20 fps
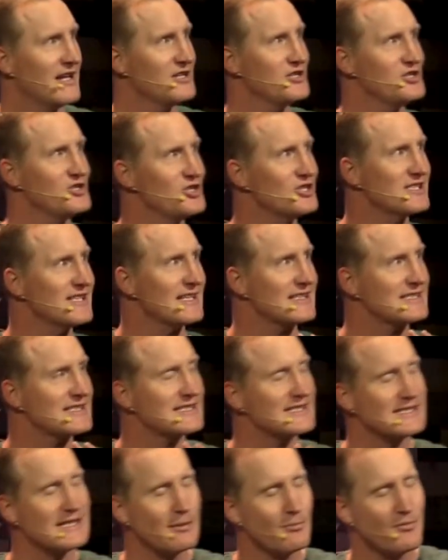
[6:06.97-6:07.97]
Just that
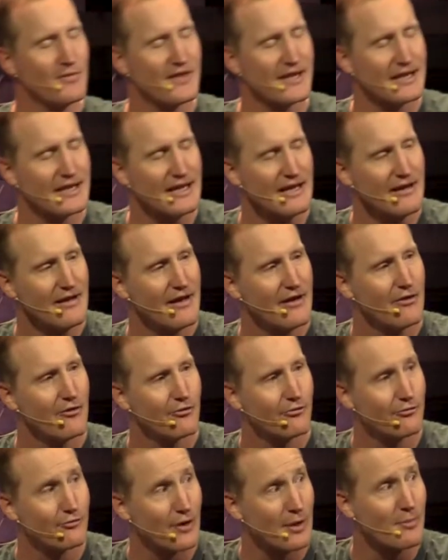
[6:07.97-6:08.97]
something
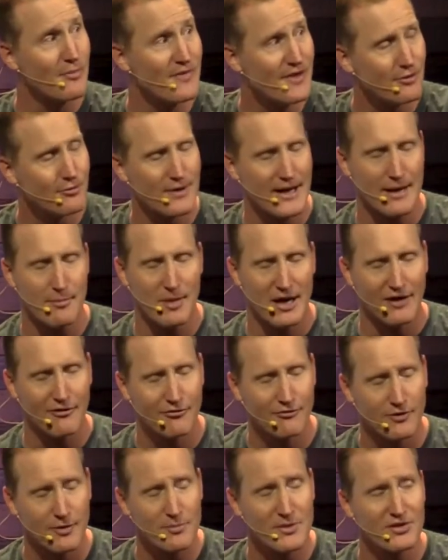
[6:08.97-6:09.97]
from the rabbi,
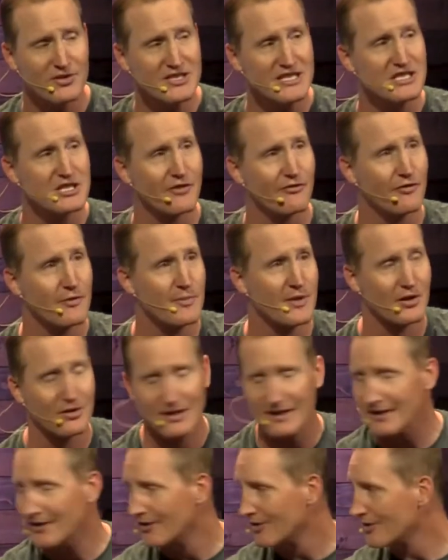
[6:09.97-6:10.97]
from their teacher, from their
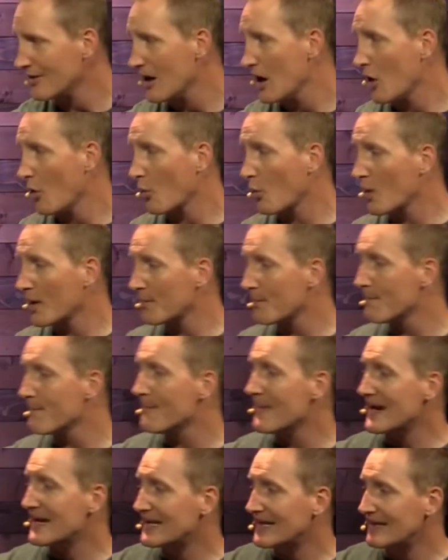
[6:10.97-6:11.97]
leader, would
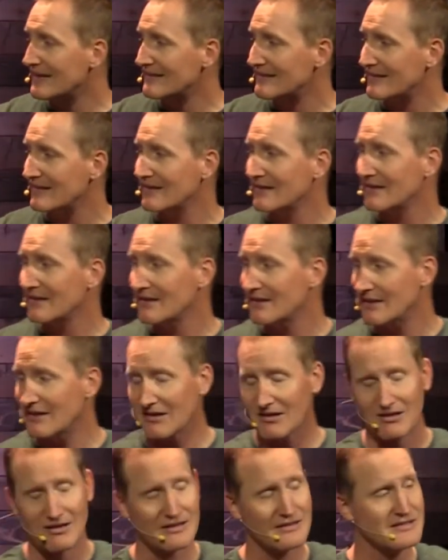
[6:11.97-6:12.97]
make it
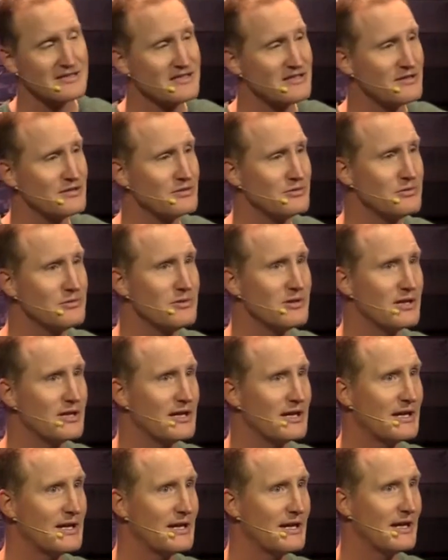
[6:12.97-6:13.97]
onto
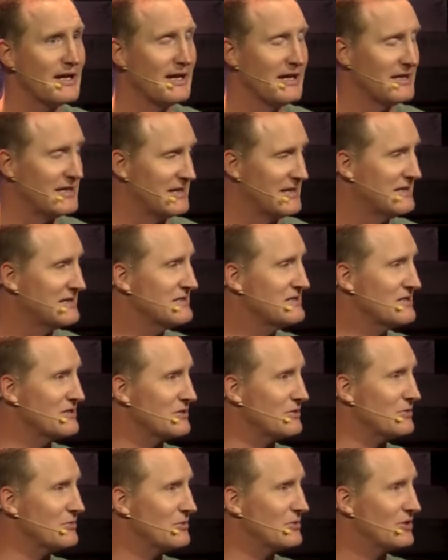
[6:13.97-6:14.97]
and
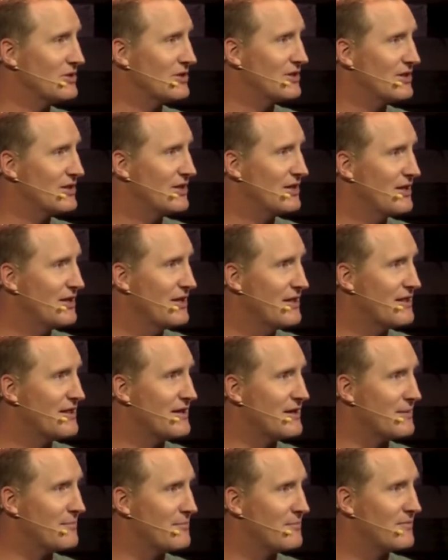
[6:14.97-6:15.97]
into
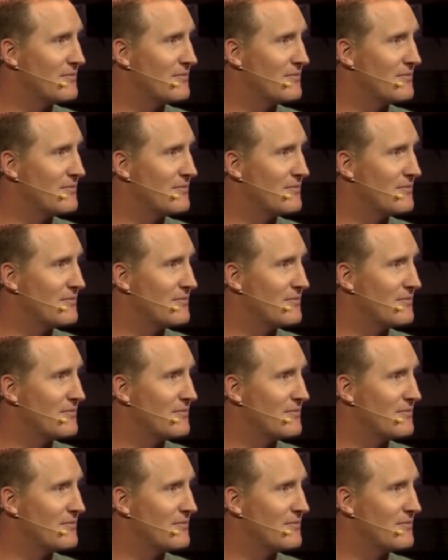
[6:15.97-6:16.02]
them.